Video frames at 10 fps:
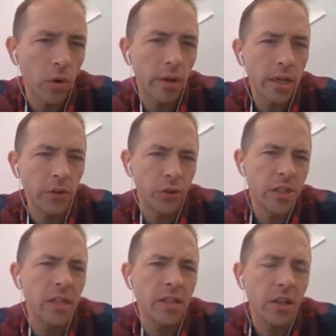your killer
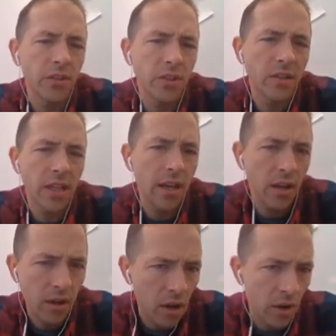T cells to
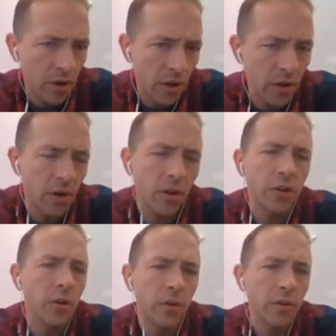say, no,
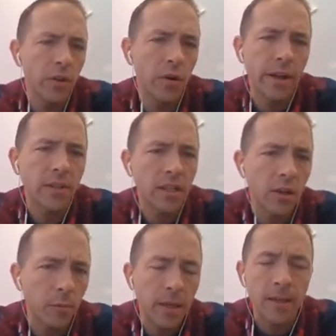you don't have to
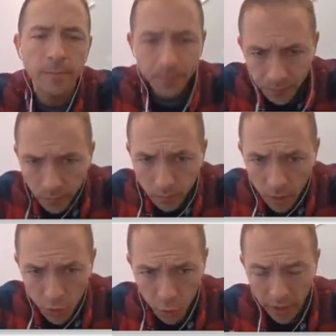kill me.
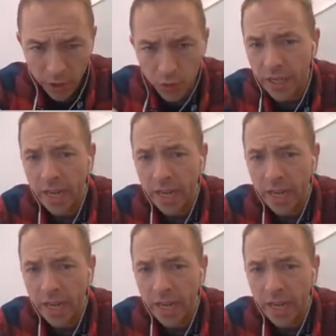So we can use